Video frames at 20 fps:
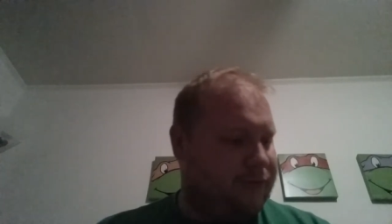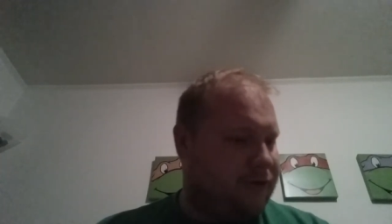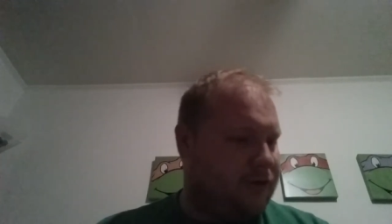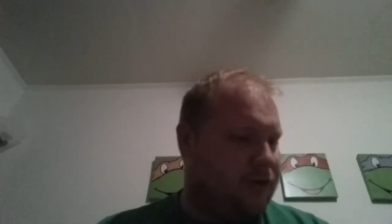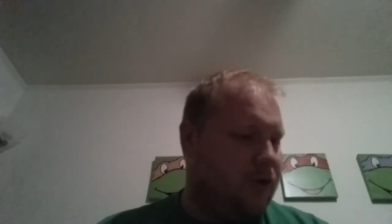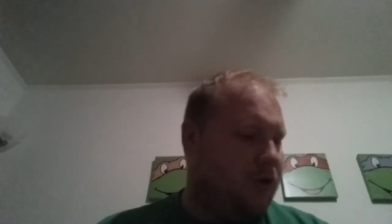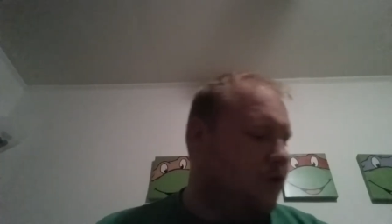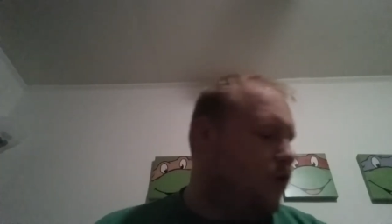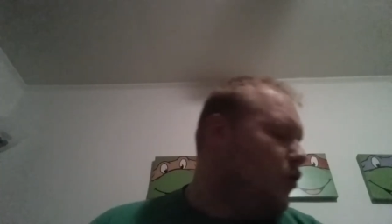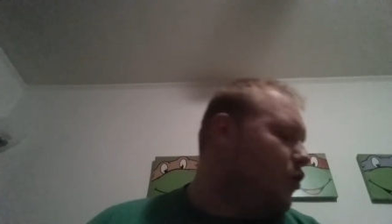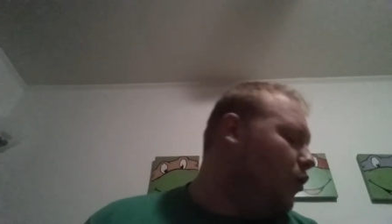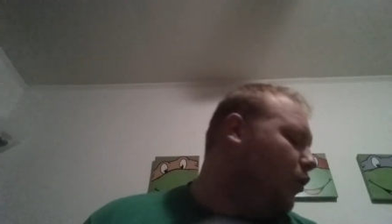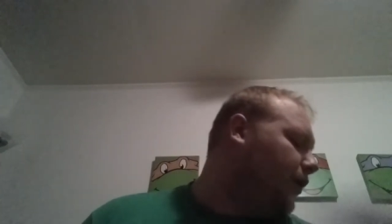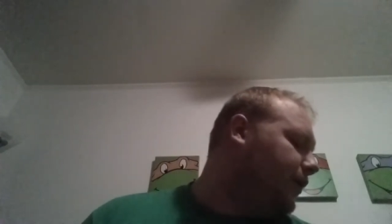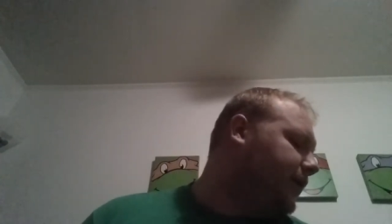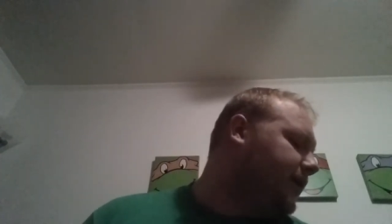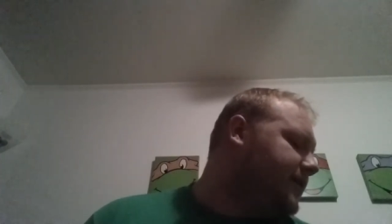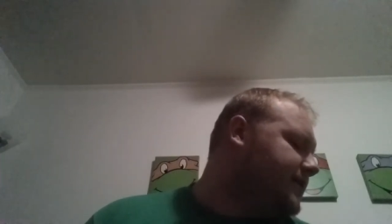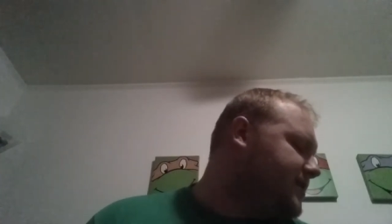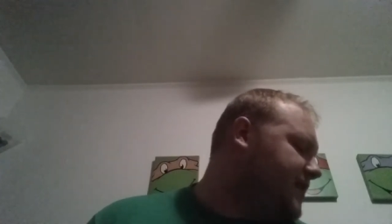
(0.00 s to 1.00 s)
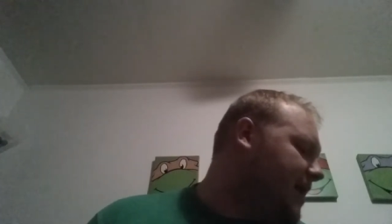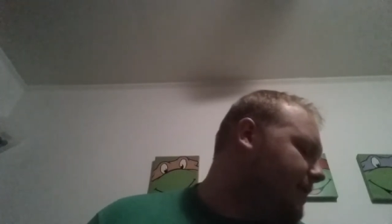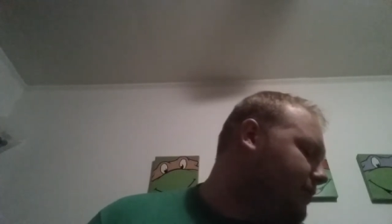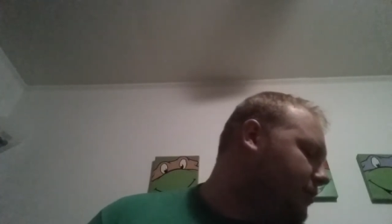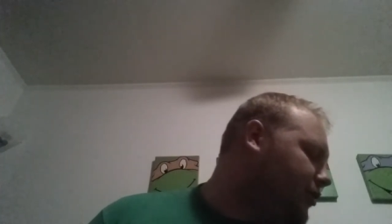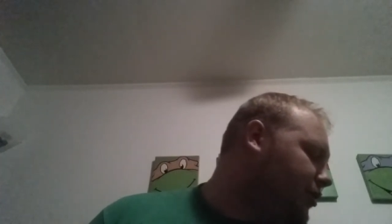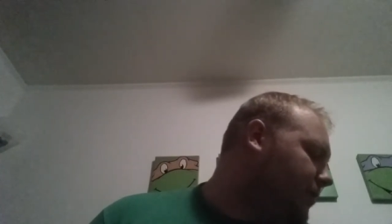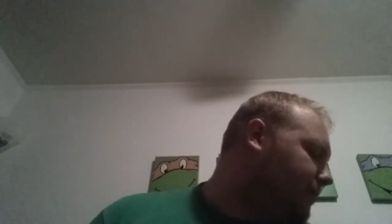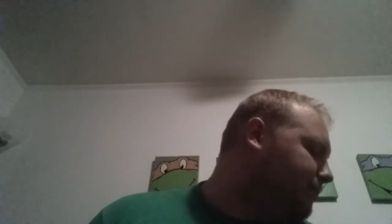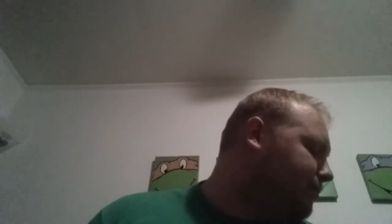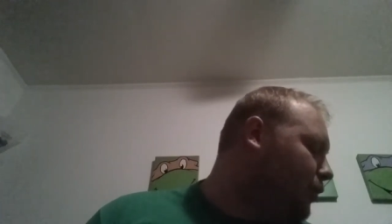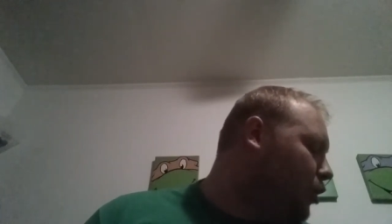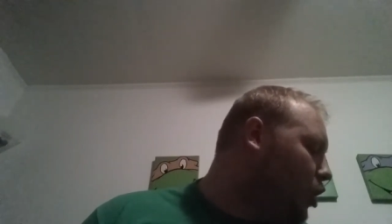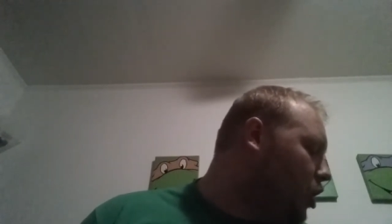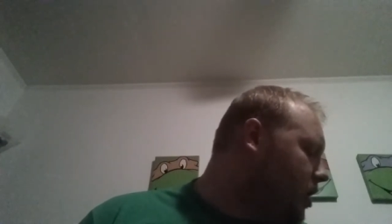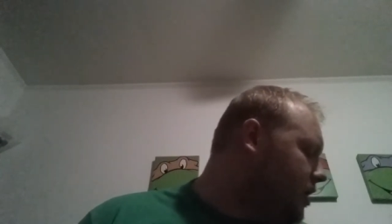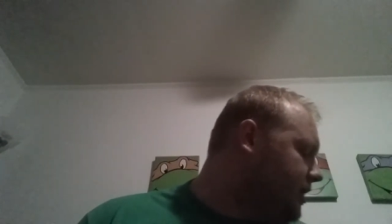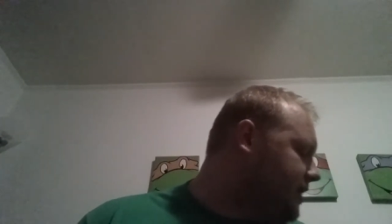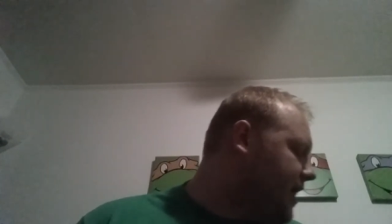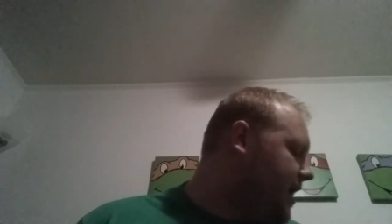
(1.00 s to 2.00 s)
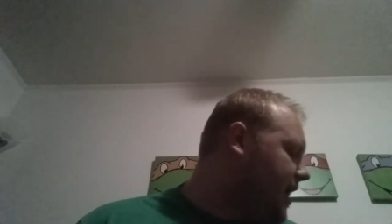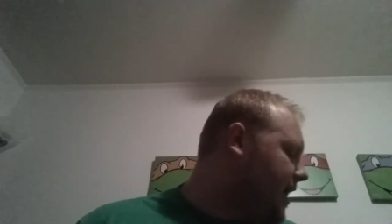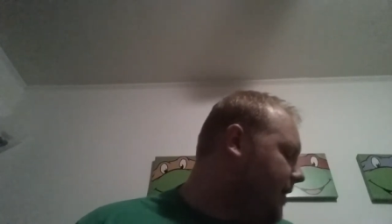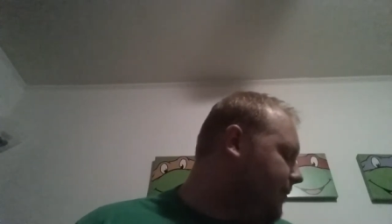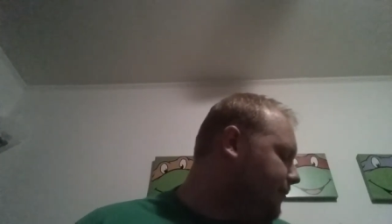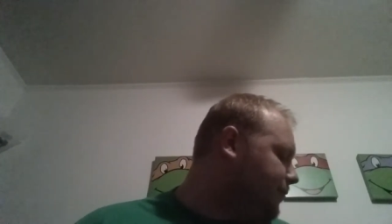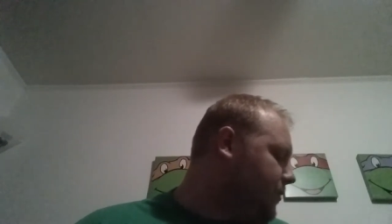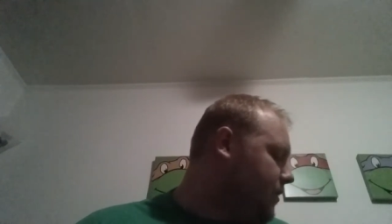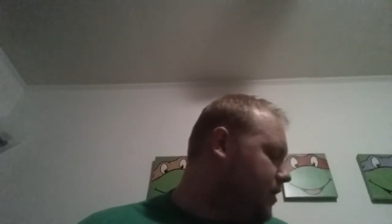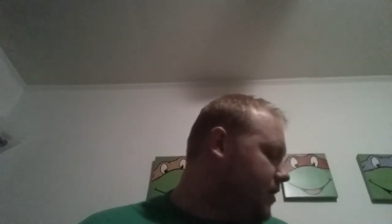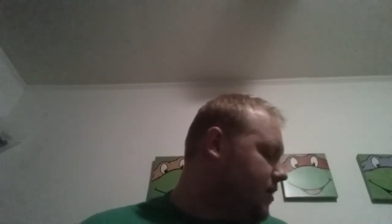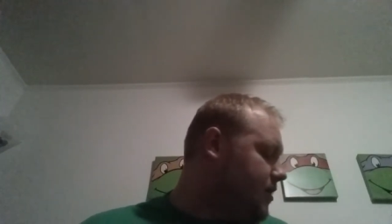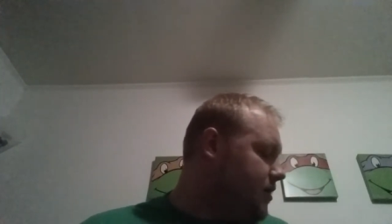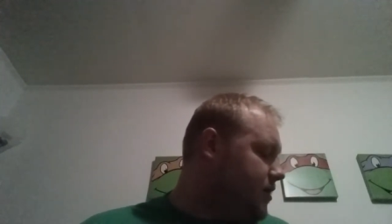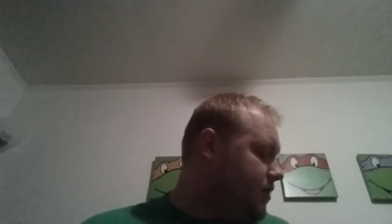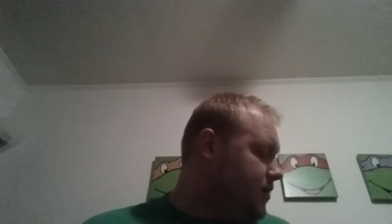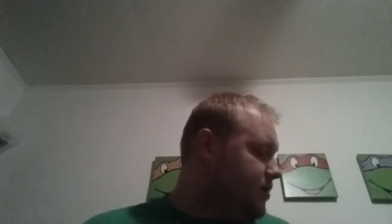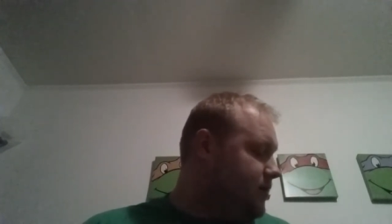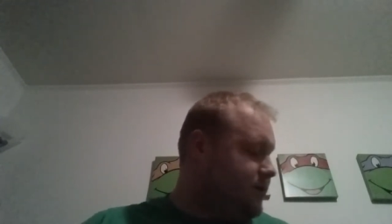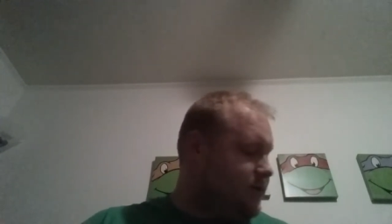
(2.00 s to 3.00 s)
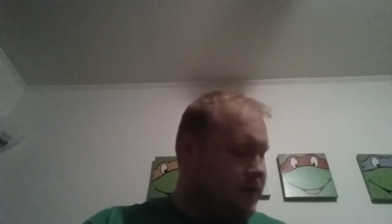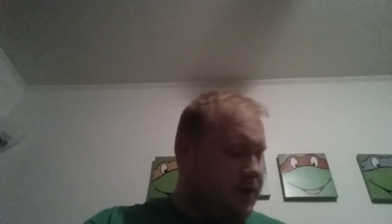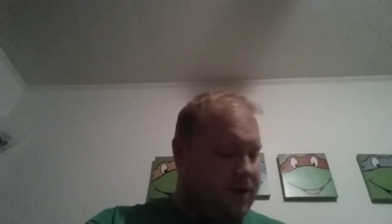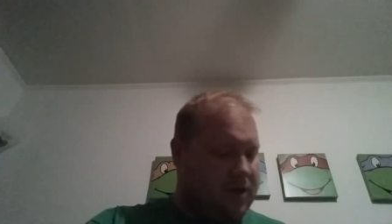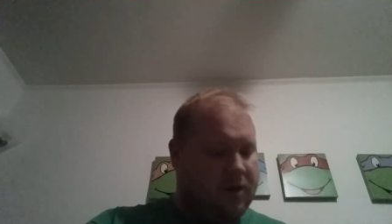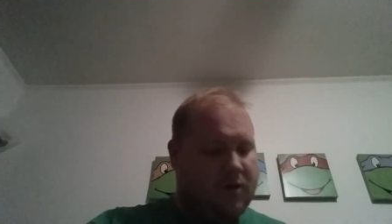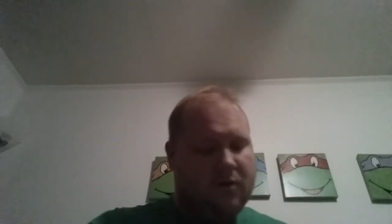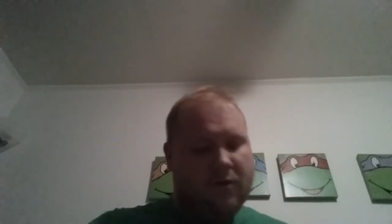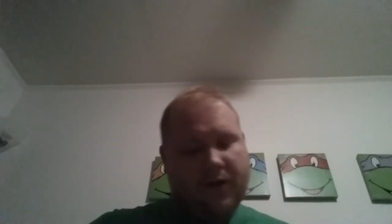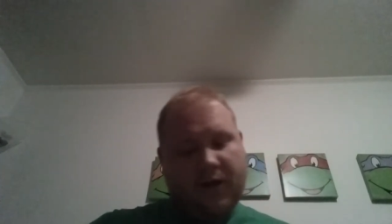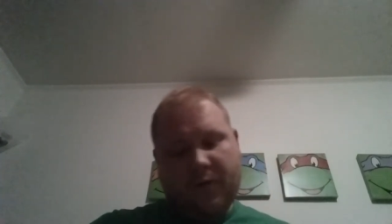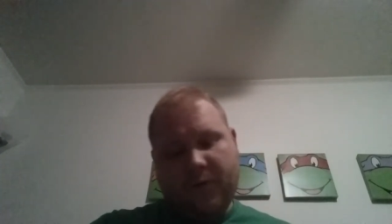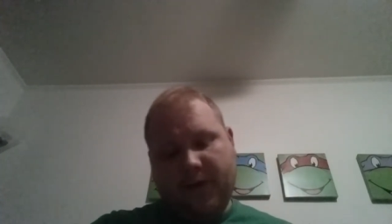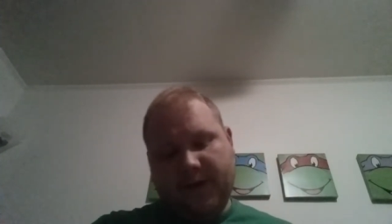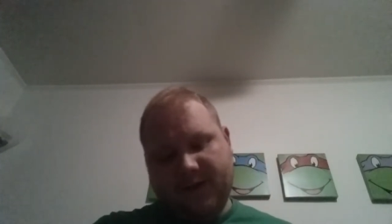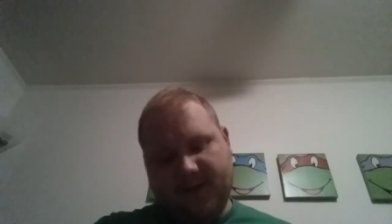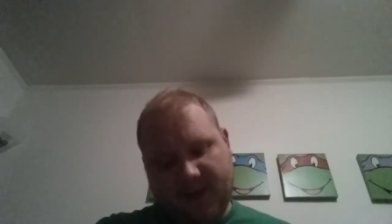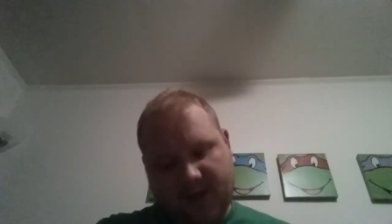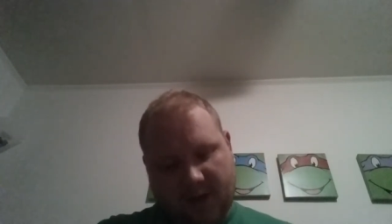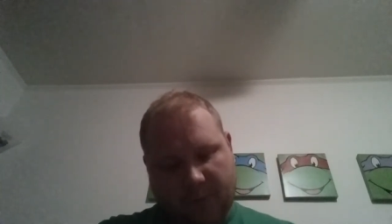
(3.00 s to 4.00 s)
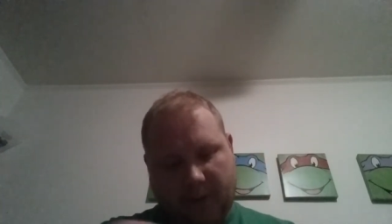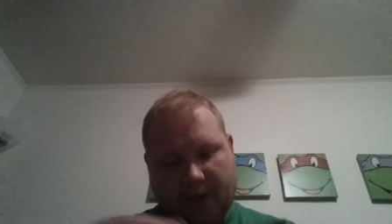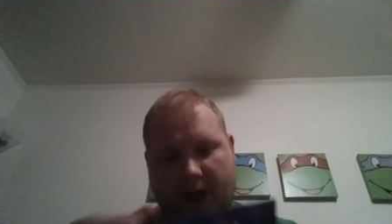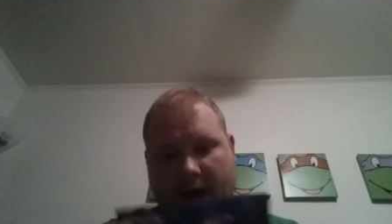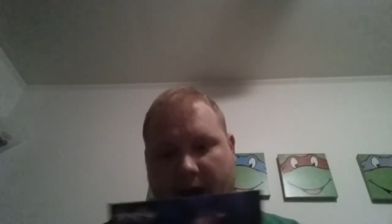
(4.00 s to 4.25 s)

cool. We can set up a little board game. So, anyways, here we